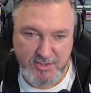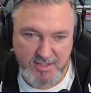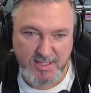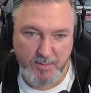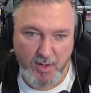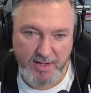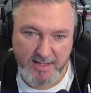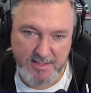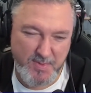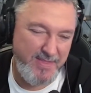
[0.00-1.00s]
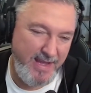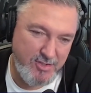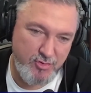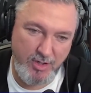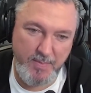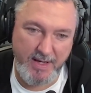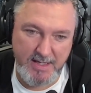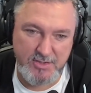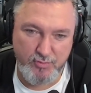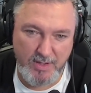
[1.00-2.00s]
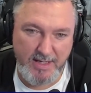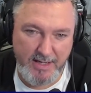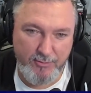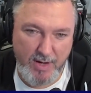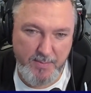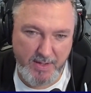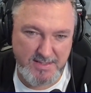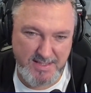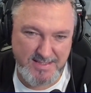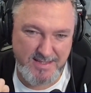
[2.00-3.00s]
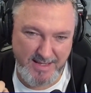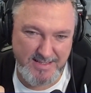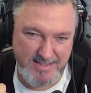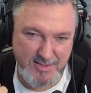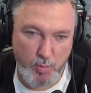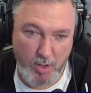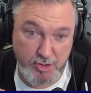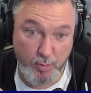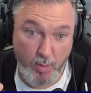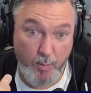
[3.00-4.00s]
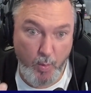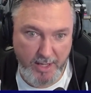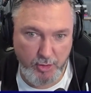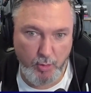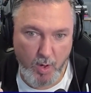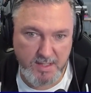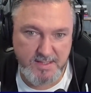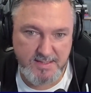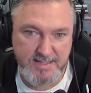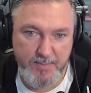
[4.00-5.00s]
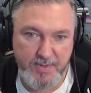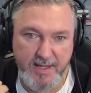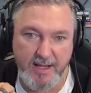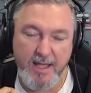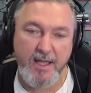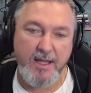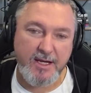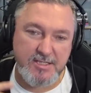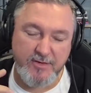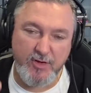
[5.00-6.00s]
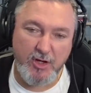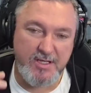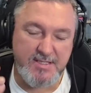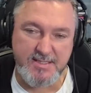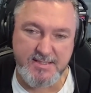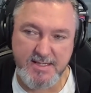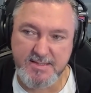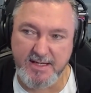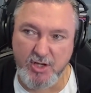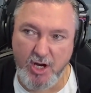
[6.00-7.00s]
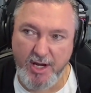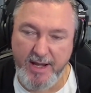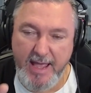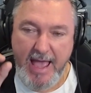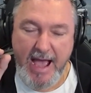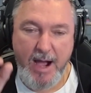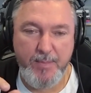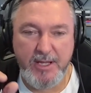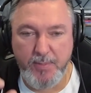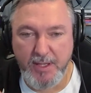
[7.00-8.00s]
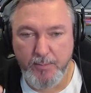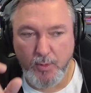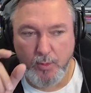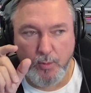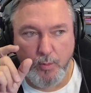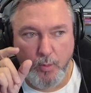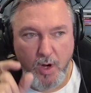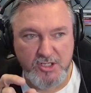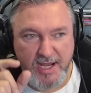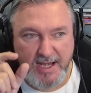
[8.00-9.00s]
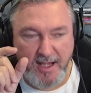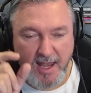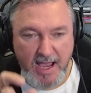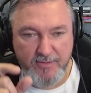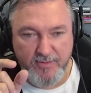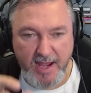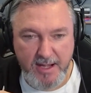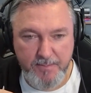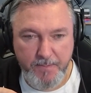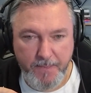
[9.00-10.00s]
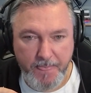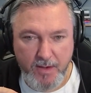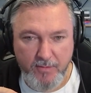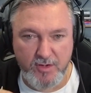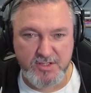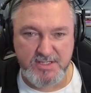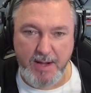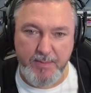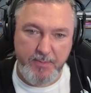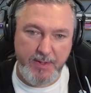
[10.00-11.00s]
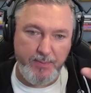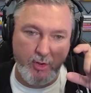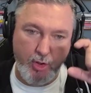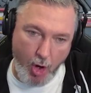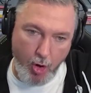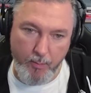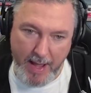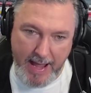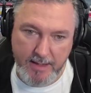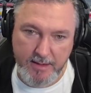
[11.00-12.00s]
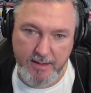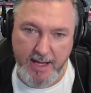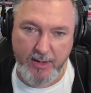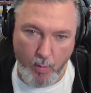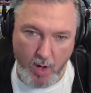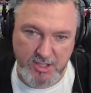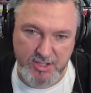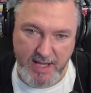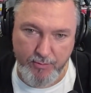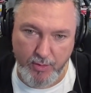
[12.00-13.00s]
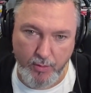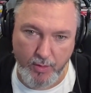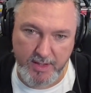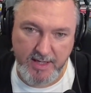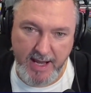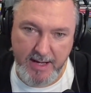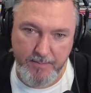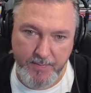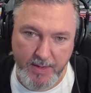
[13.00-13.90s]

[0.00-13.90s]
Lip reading: just keep going down this path. And streaming is really it, right? Because it's what you want when you want it type of thing. Because if you look at the statistics on how many people watch a live game versus how many people go back and watch that recorded game,